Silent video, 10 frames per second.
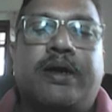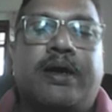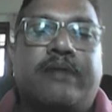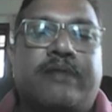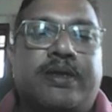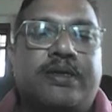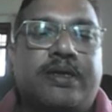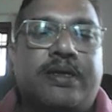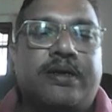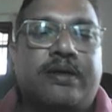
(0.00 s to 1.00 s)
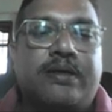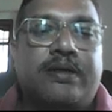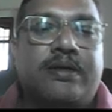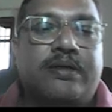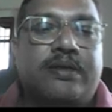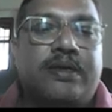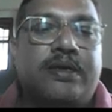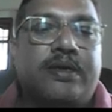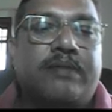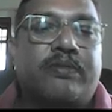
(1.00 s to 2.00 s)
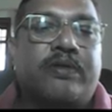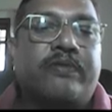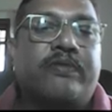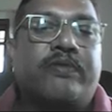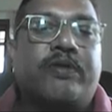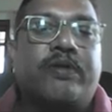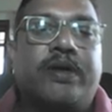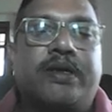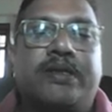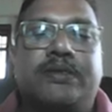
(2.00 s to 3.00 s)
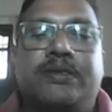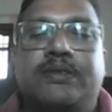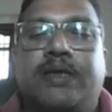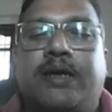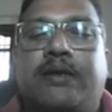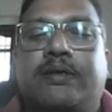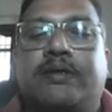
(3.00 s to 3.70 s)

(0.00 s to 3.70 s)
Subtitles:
and further the number of photon increases, and